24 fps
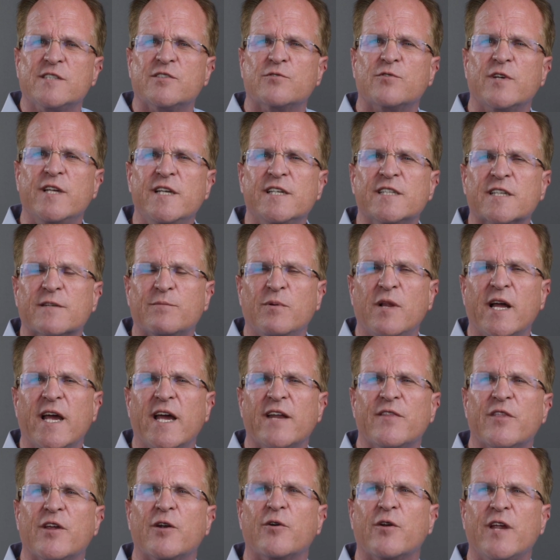strategic
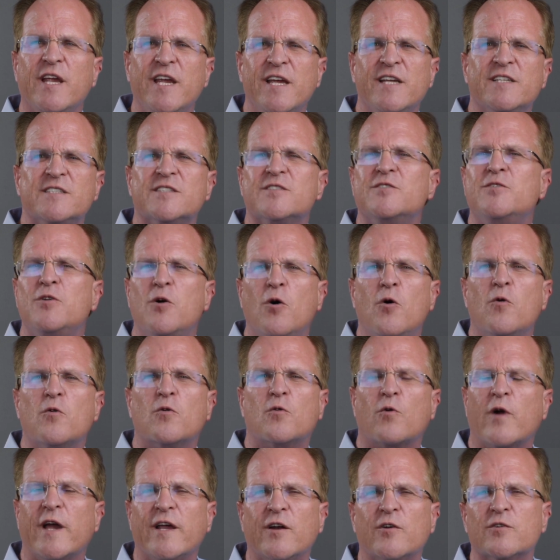plan? There is no
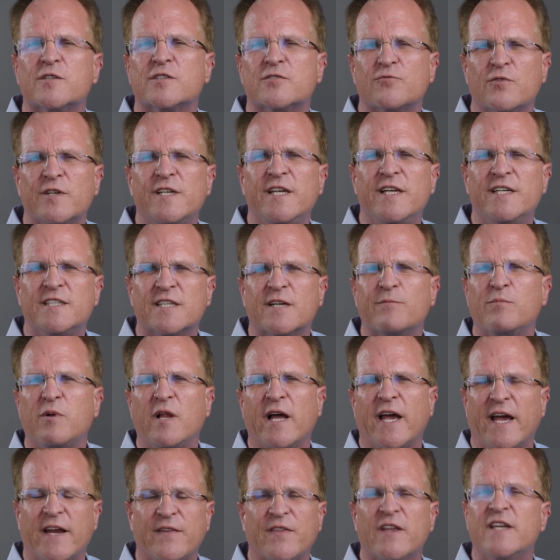greater strategic
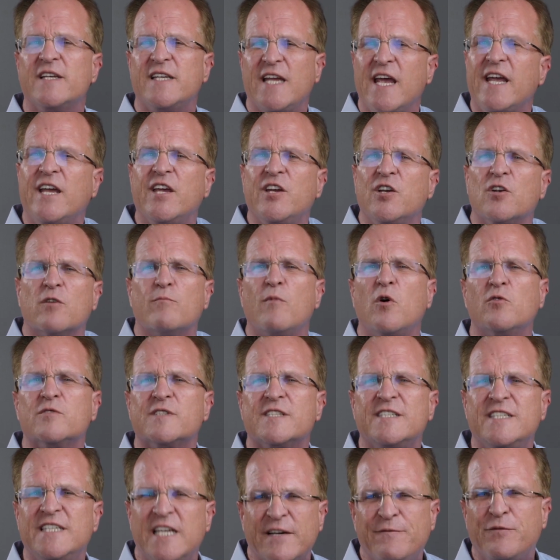plan than taking your
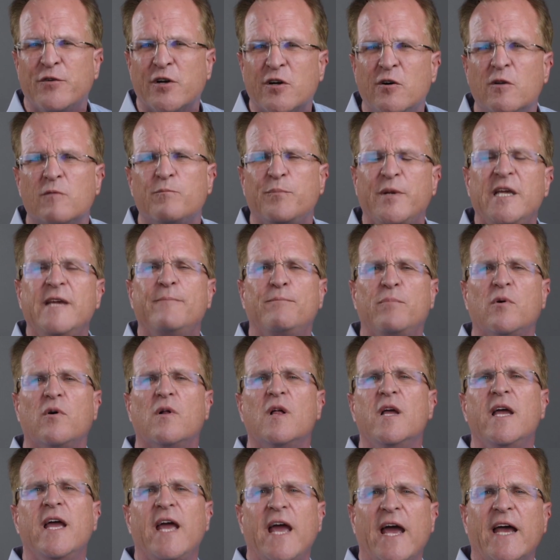most difficult people
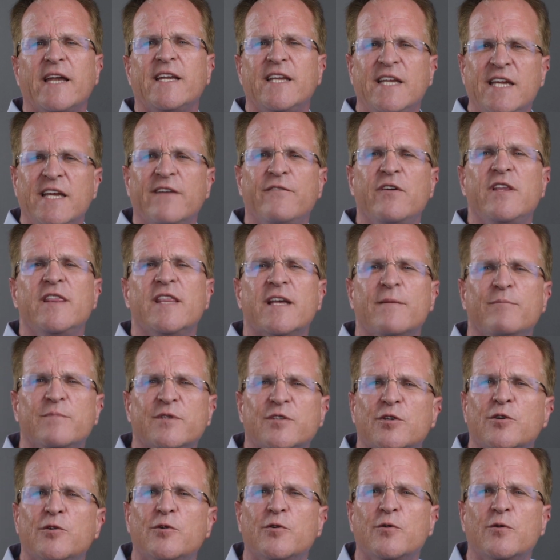and giving them
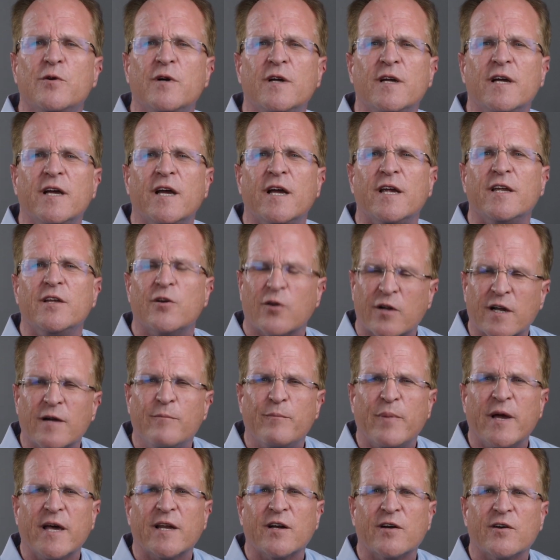to your
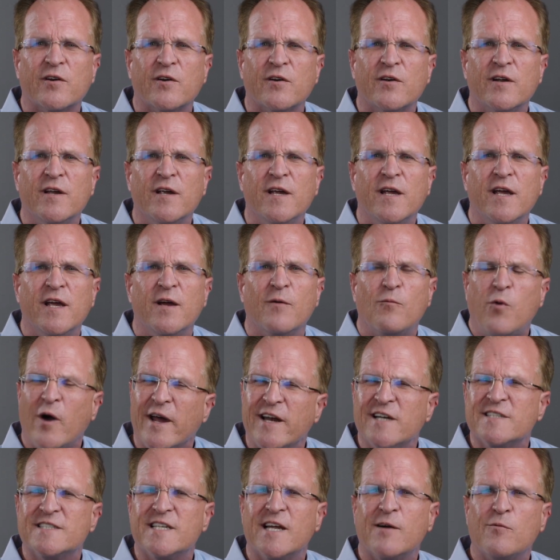competitor. Why
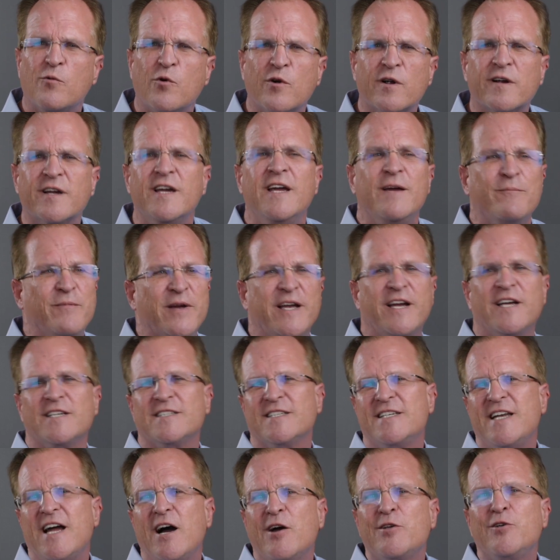does that work?
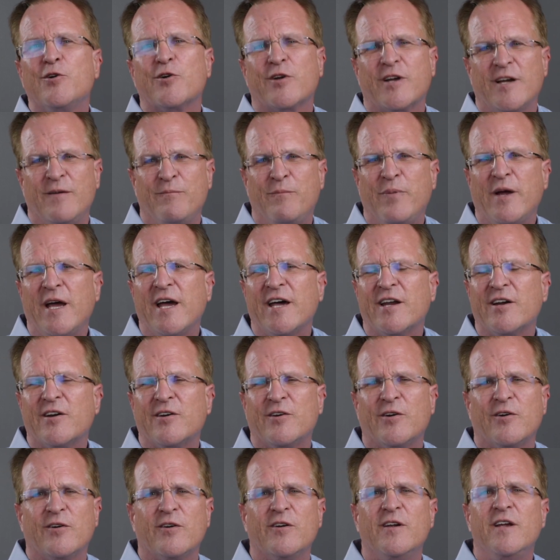Because now your
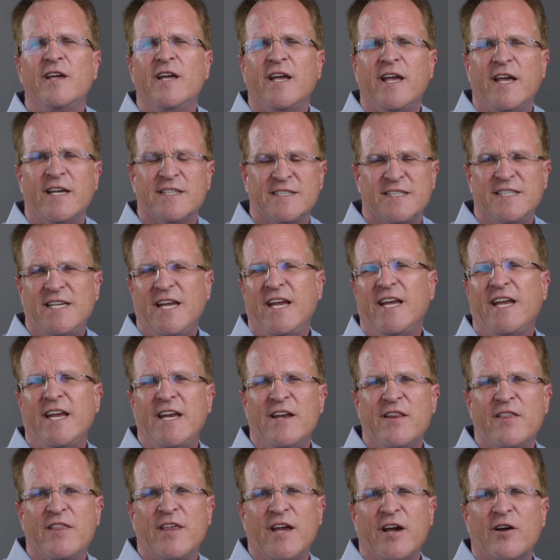competitor is
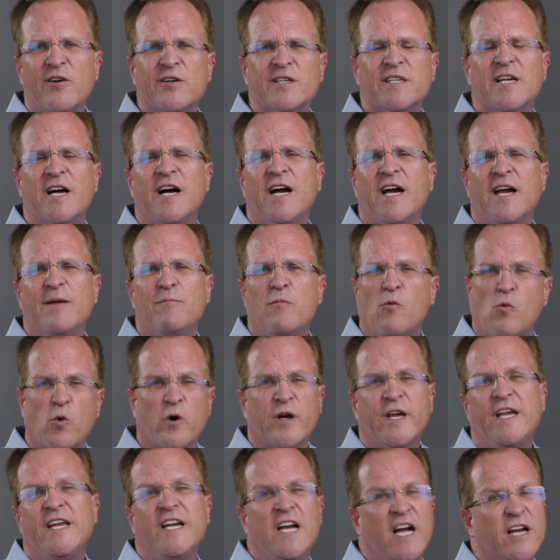taking their time
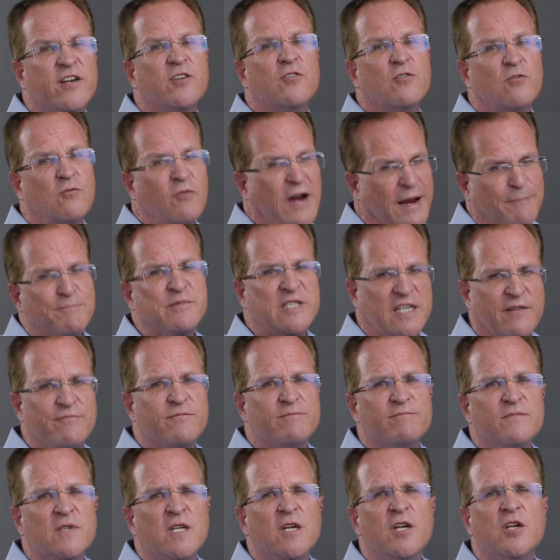working on crap stuff.
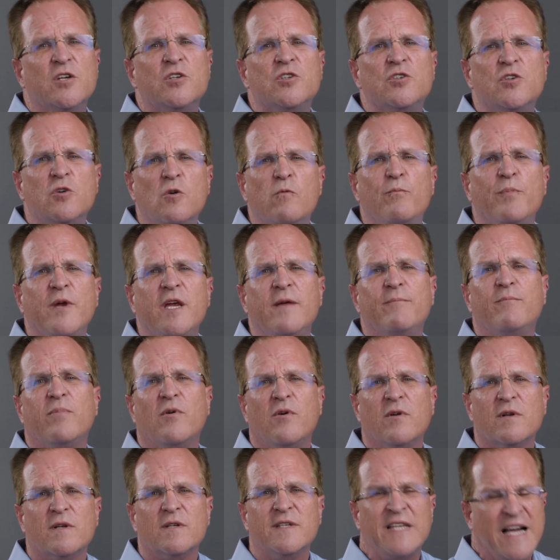Two
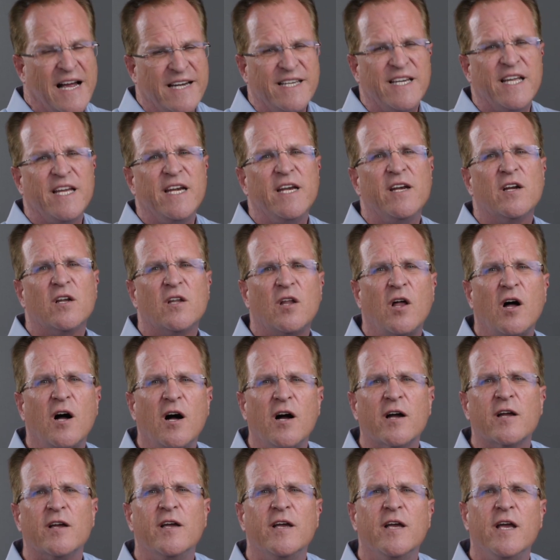people not getting
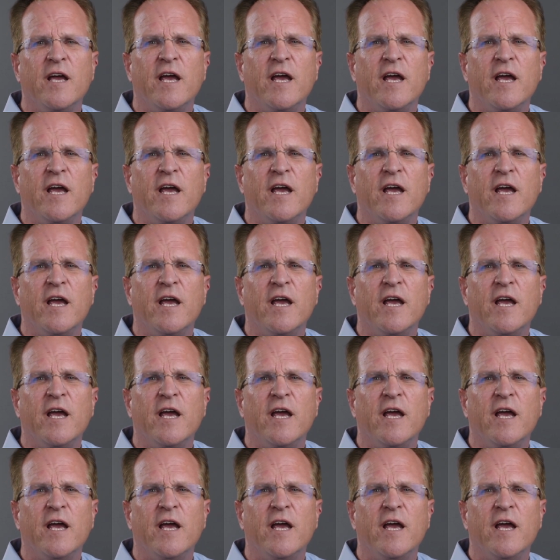along.